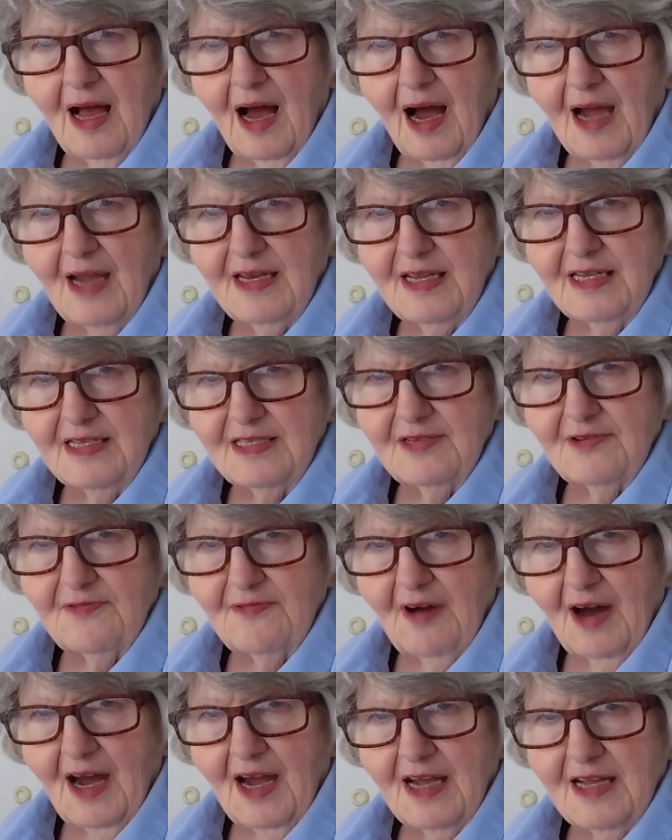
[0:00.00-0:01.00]
I need to
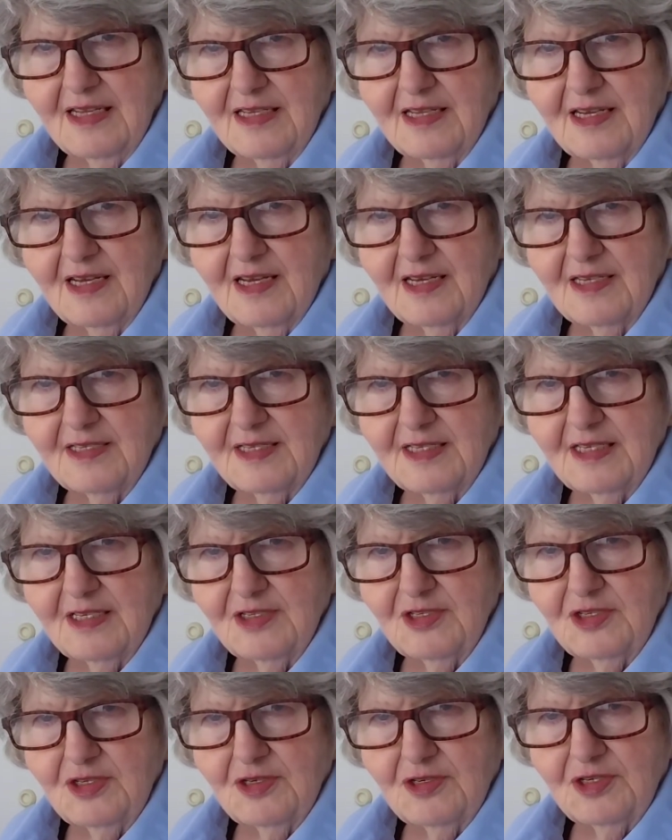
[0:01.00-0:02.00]
find a
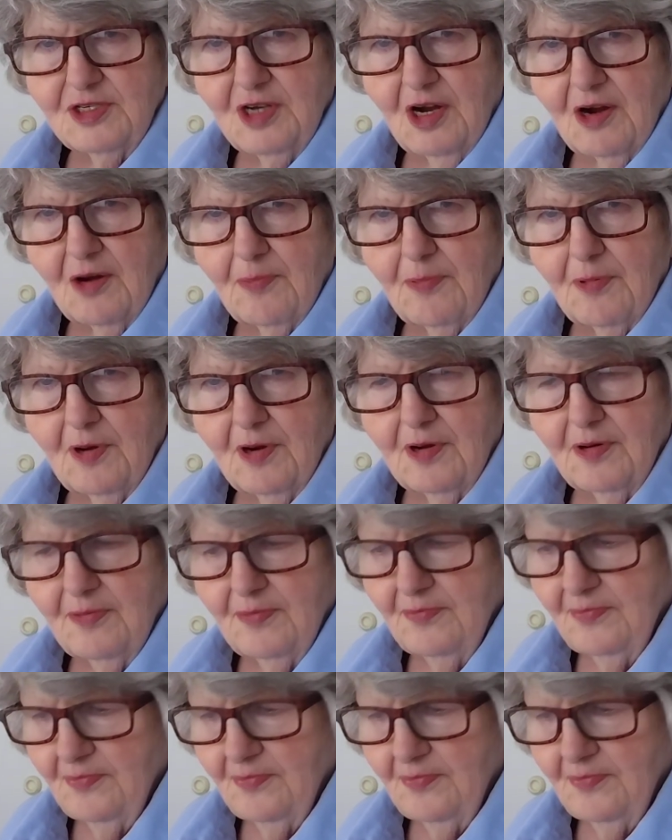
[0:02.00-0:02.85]
Sizzner sharper.